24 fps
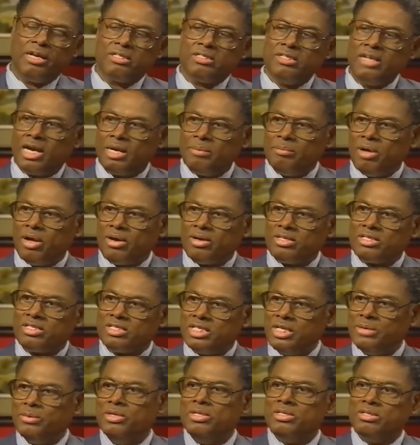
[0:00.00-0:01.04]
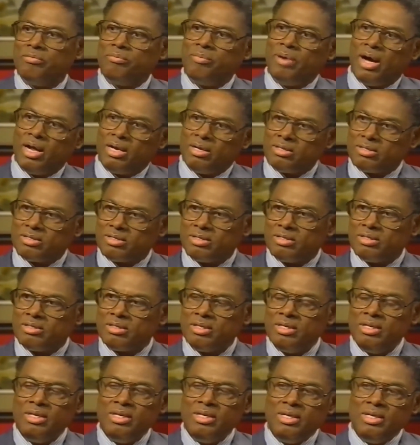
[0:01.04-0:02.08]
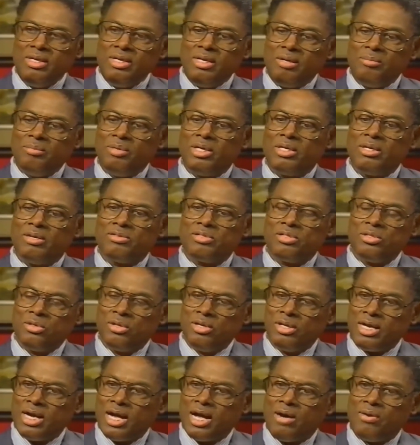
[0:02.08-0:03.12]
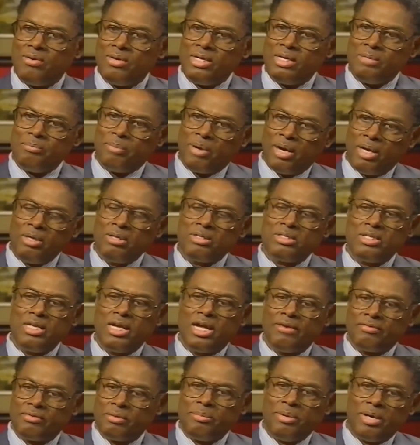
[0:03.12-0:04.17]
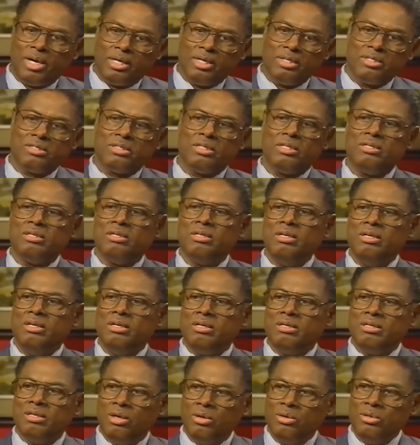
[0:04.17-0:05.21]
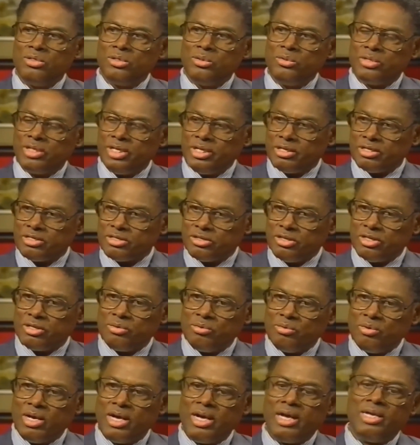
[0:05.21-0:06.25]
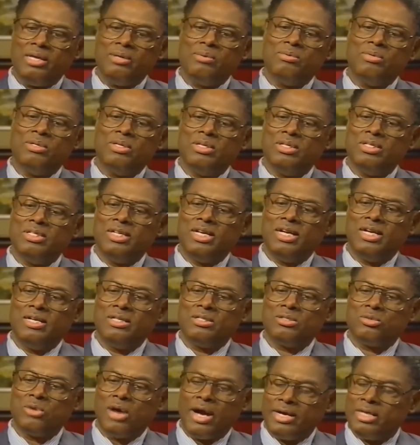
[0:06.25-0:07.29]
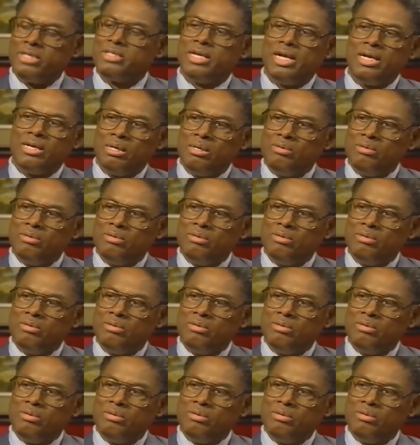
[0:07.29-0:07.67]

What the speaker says: It's not about a series of policies, but of showing how in policy after policy, those who think a certain way will try to take